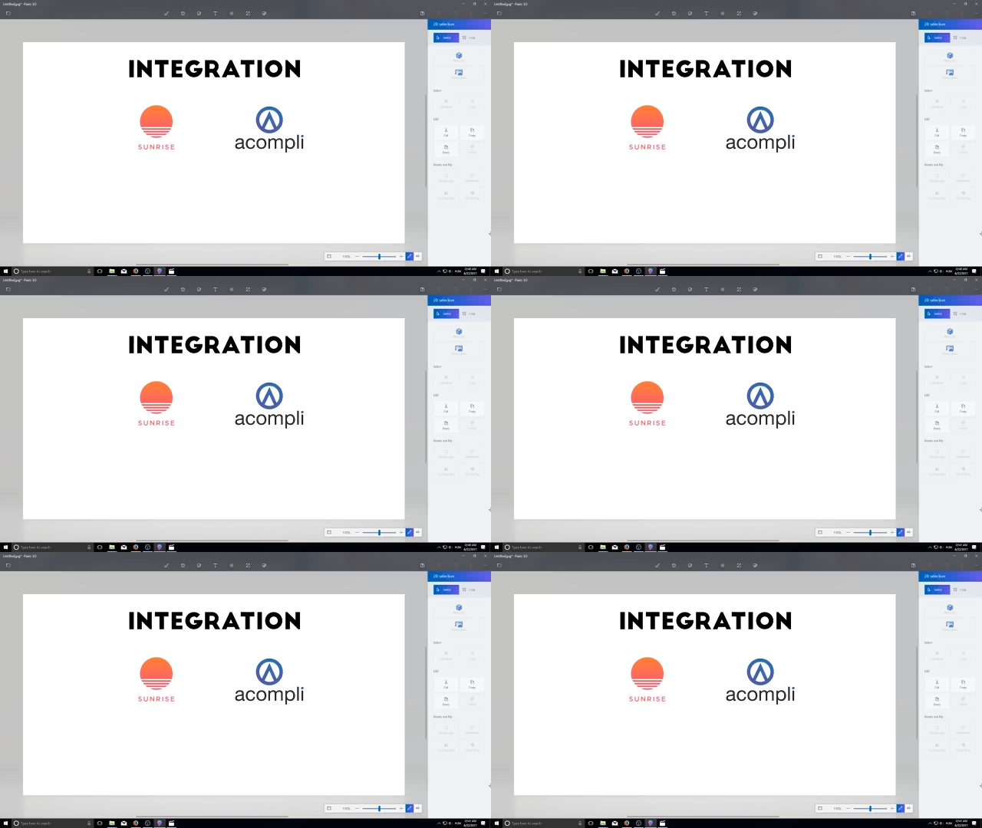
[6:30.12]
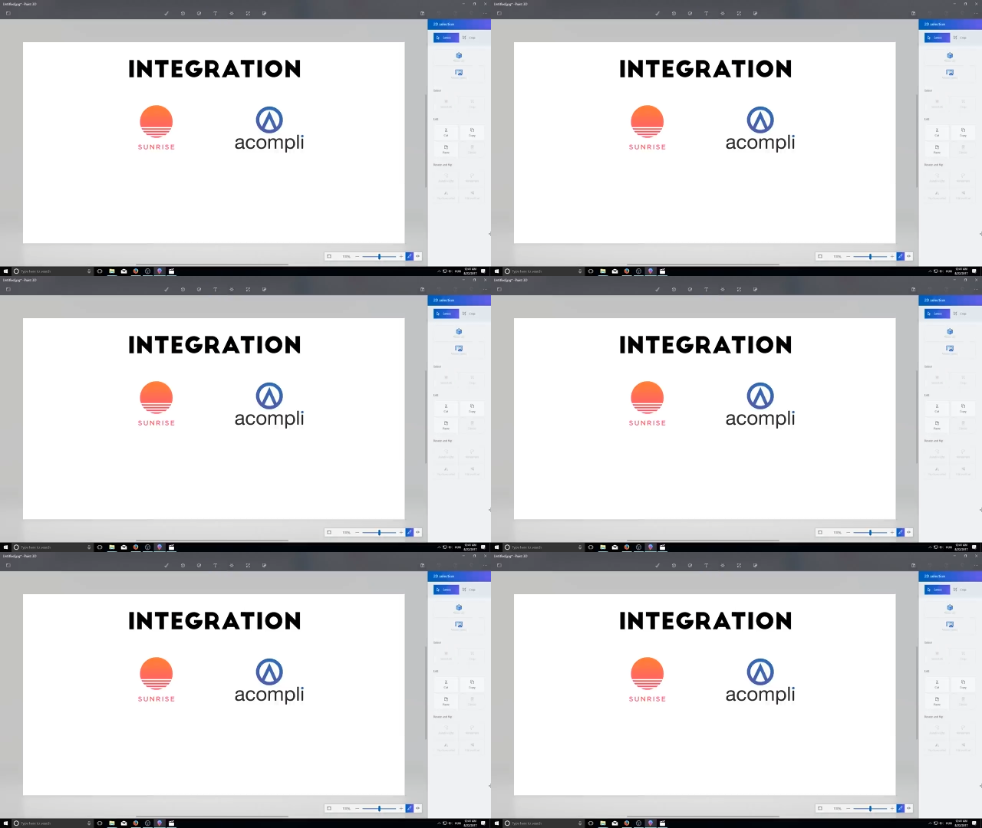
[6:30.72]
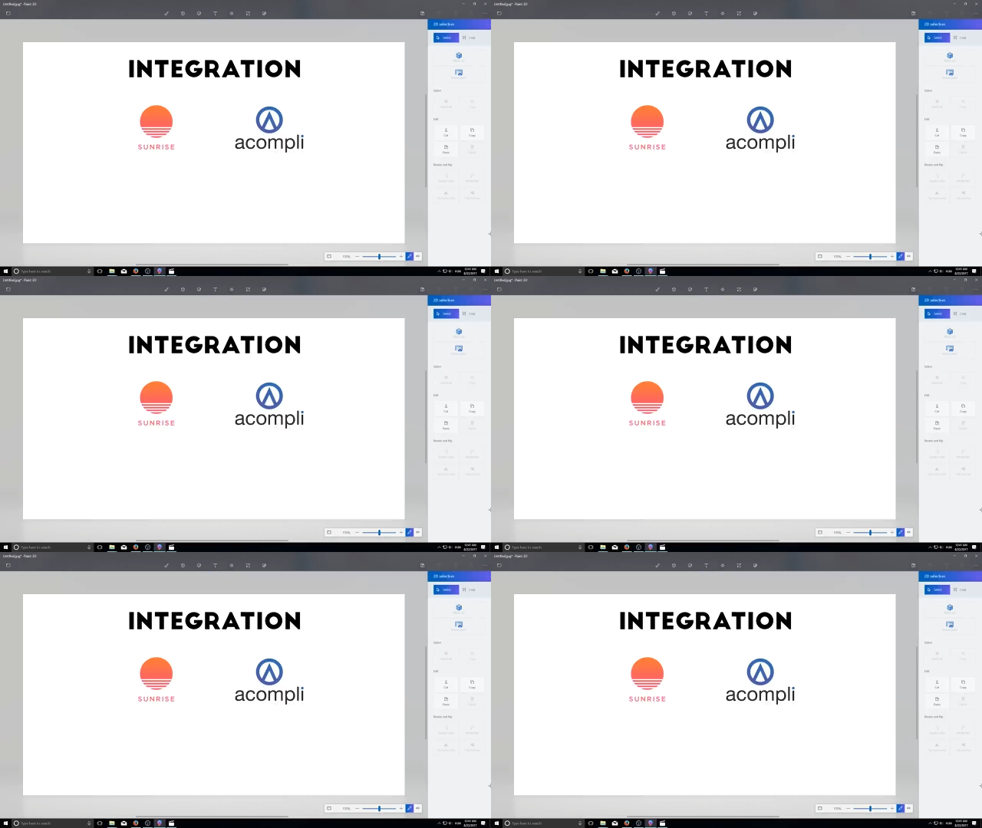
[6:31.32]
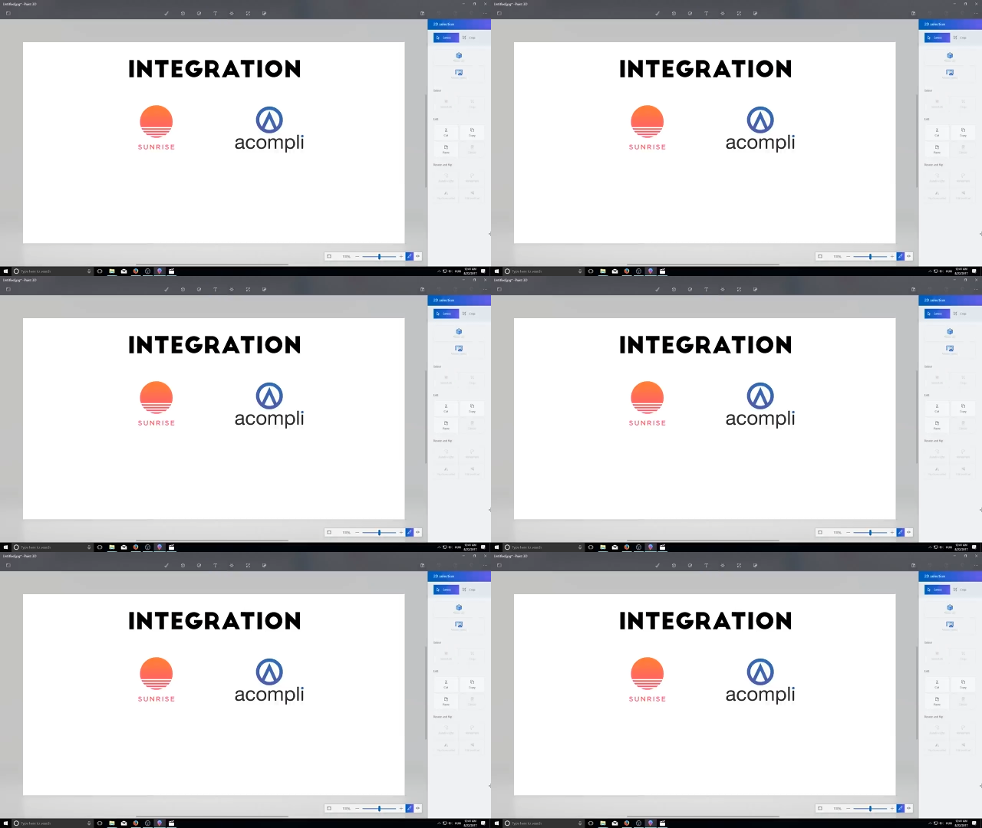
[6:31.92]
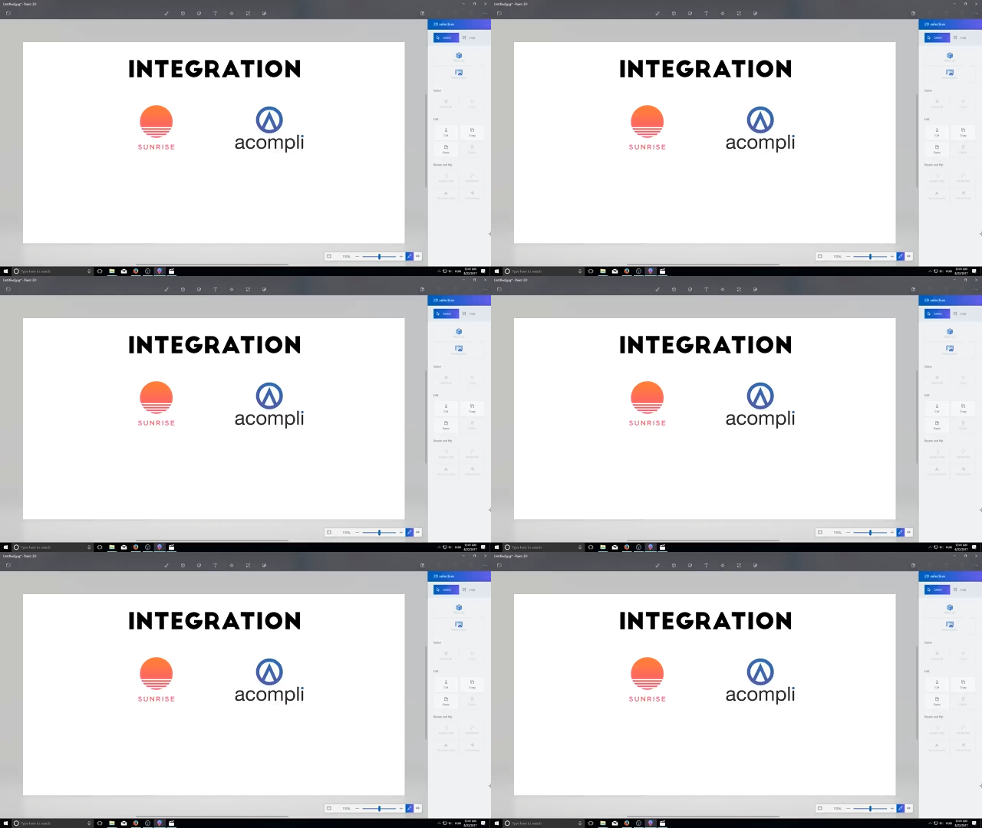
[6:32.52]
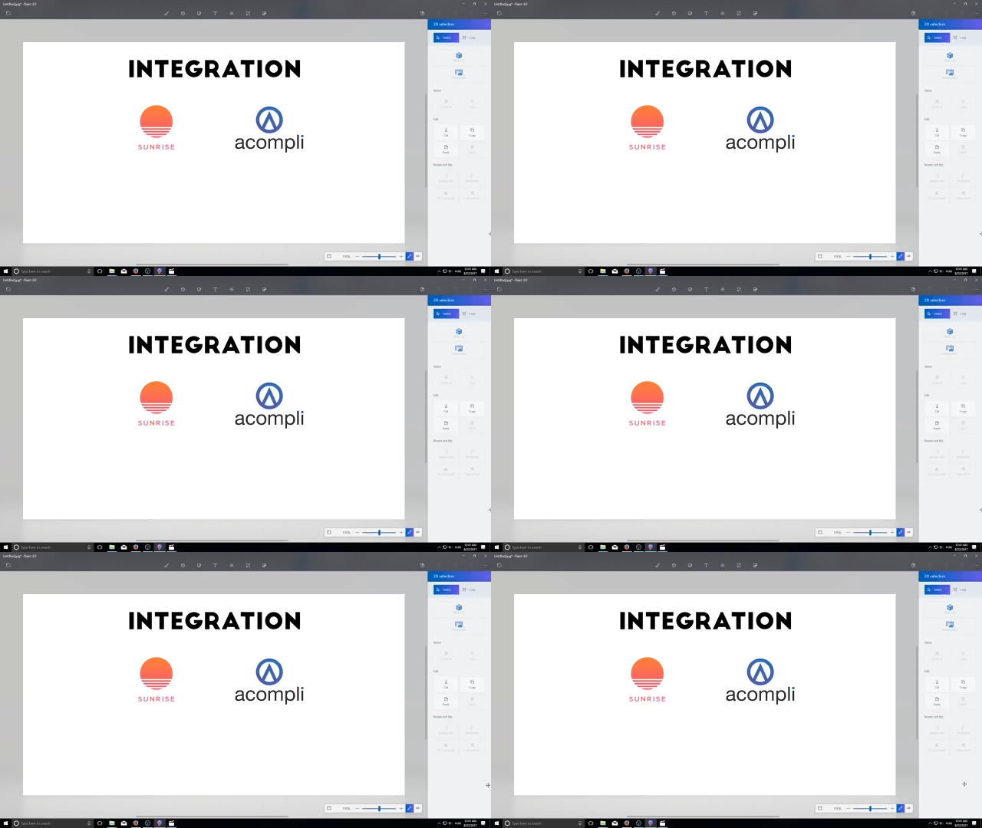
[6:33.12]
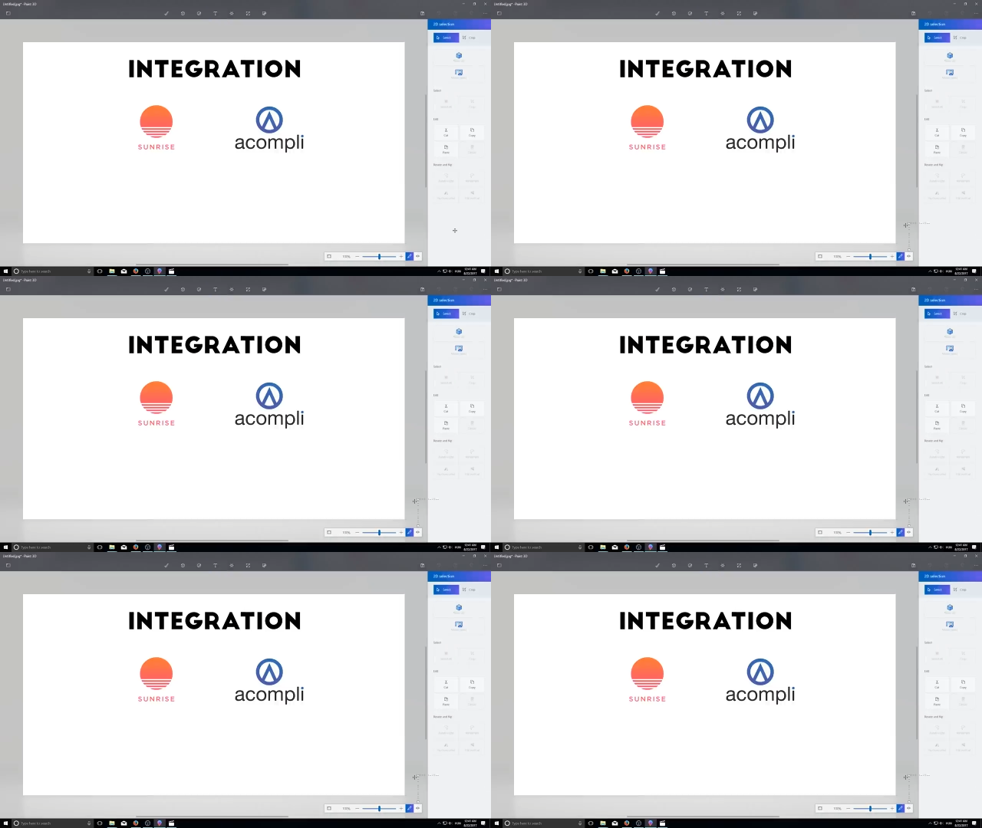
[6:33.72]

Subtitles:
(no speaker visible)